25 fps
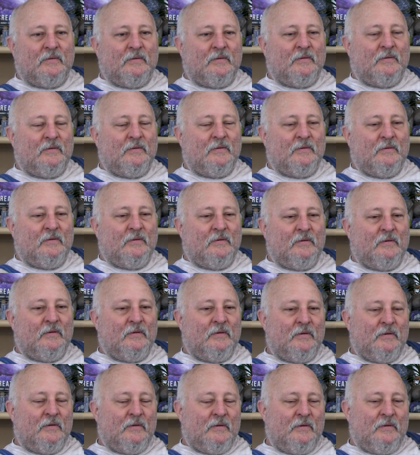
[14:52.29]

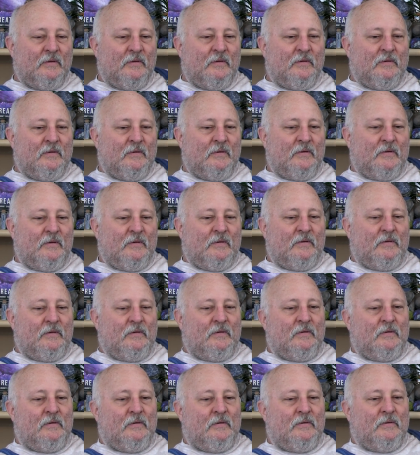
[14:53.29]

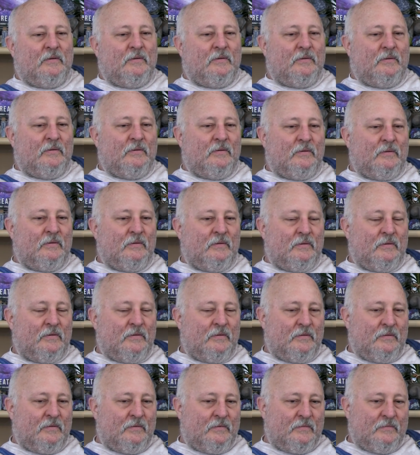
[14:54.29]

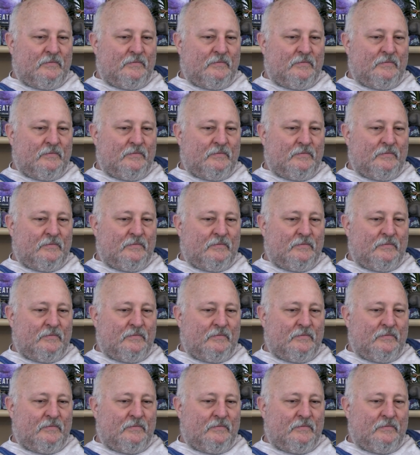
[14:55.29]
Nothing is said.